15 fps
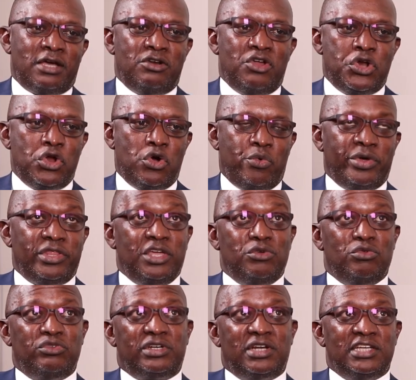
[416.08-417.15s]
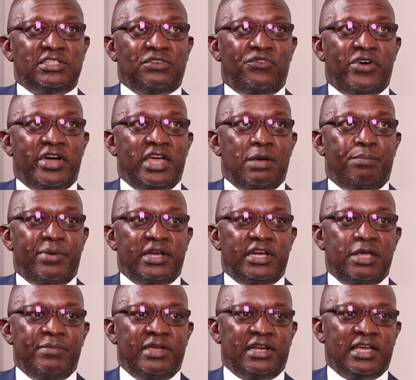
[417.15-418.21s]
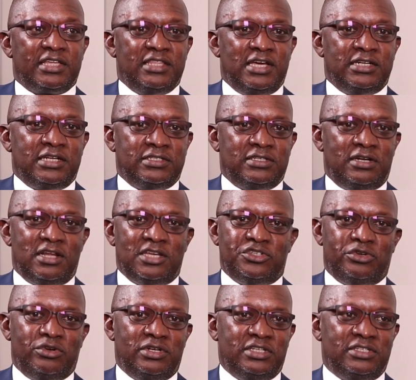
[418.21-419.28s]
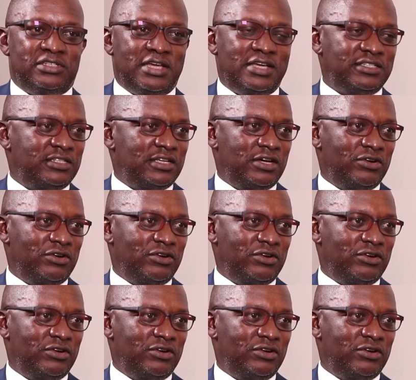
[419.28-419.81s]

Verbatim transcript: I don't know whether you'd classify a pandemic like that as a natural disaster